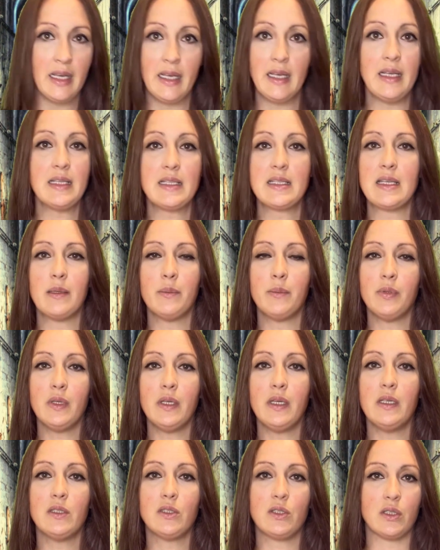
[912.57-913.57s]
he
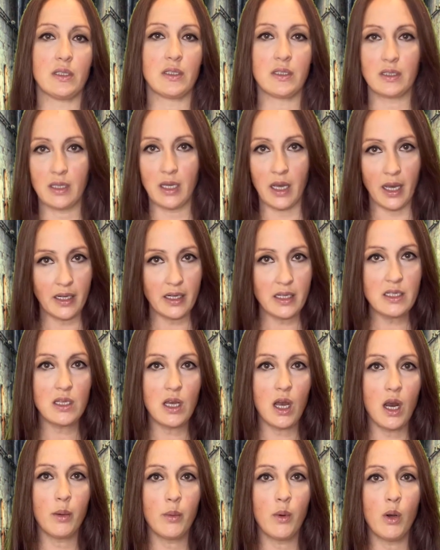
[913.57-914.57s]
simply just cut his
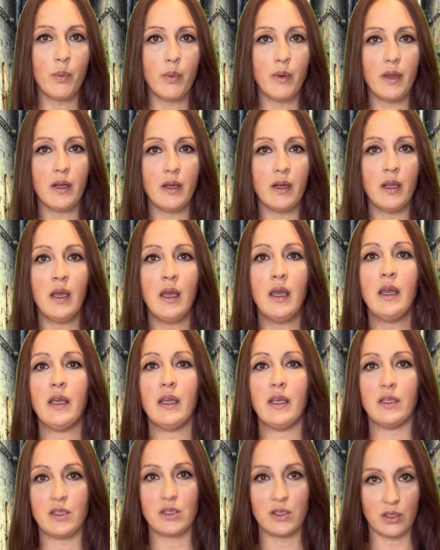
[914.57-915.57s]
arm open,
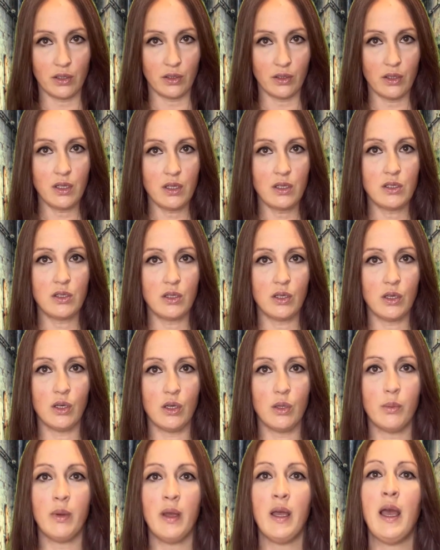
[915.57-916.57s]
inserted the
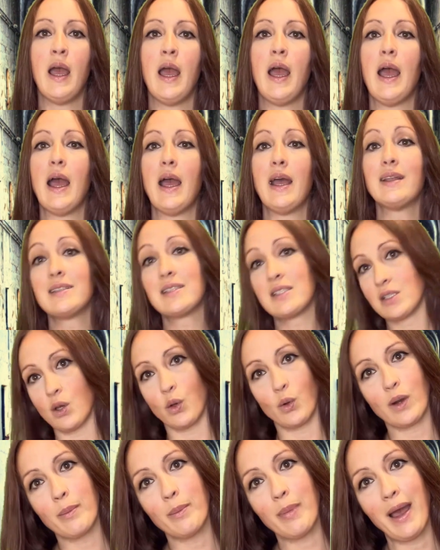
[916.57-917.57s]
tube, and
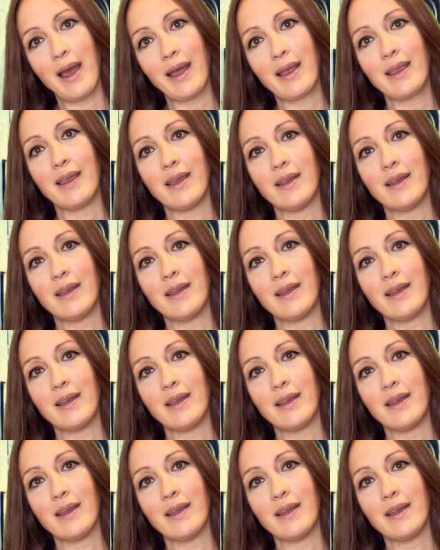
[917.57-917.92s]
sewed it back